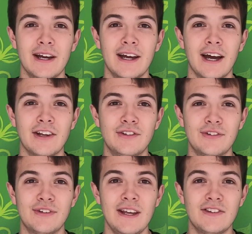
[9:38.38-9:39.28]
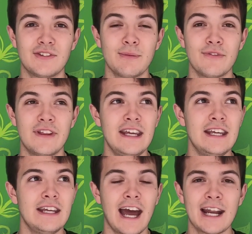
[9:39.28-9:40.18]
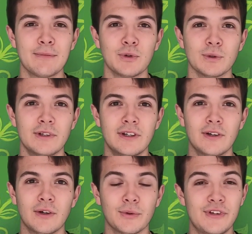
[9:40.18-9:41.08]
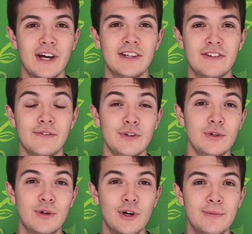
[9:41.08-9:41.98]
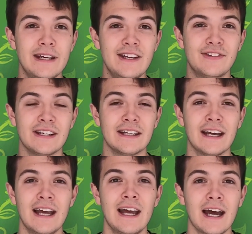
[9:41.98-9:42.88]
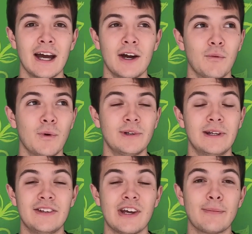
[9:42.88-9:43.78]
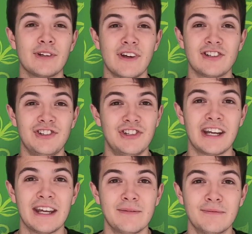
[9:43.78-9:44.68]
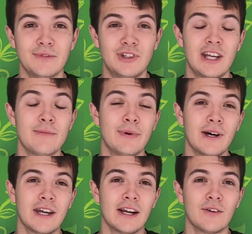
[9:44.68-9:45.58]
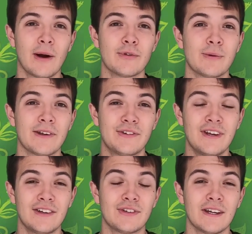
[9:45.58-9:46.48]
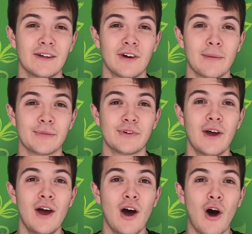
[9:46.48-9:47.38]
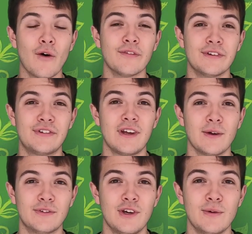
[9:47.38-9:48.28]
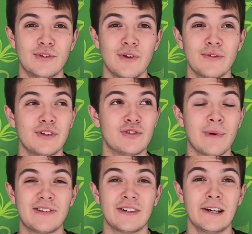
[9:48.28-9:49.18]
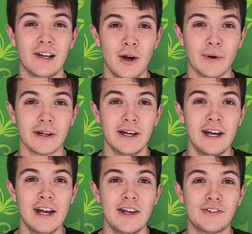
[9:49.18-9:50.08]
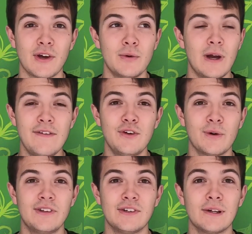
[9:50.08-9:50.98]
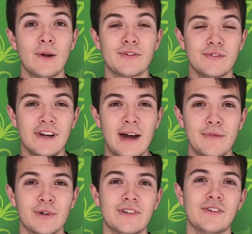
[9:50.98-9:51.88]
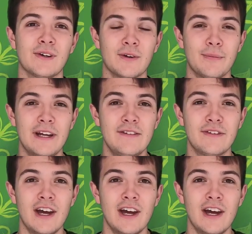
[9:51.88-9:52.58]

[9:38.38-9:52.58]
and just see some of the animal alternatives that you could be eating. One example is actually chicken. Chicken per kilogram is about 6 kilograms of CO2, which is obviously dramatically lower. So if you're eating a lot of lamb, you're eating a lot of beef,